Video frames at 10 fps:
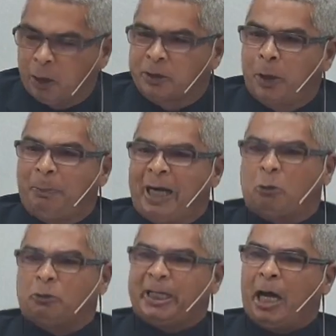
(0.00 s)
Is there a
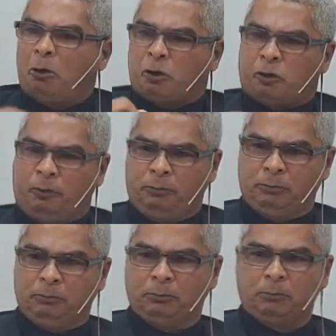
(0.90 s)
greater death that I,
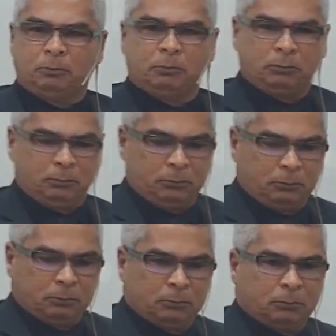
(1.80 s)
that the one I
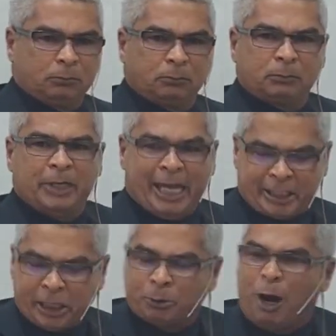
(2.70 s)
have again uh,
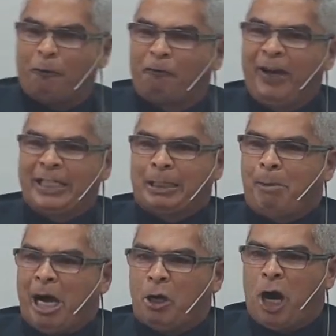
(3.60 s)
for God?
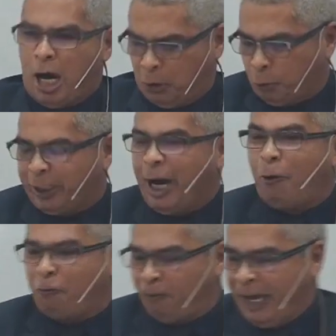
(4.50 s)
Is